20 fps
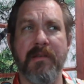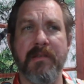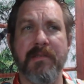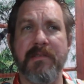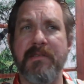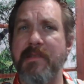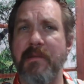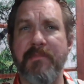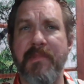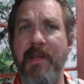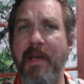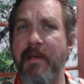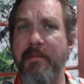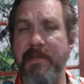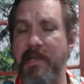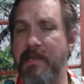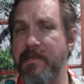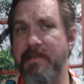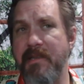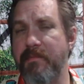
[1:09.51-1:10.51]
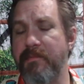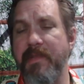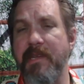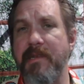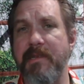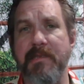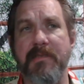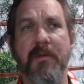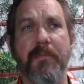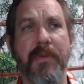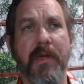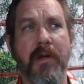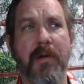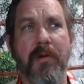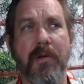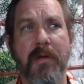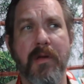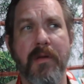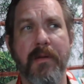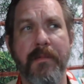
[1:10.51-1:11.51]
Sometimes they simply
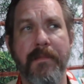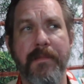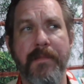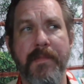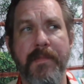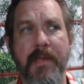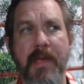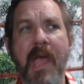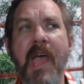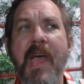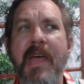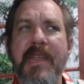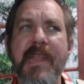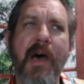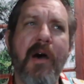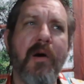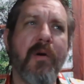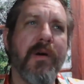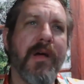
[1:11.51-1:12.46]
disappeared. Now,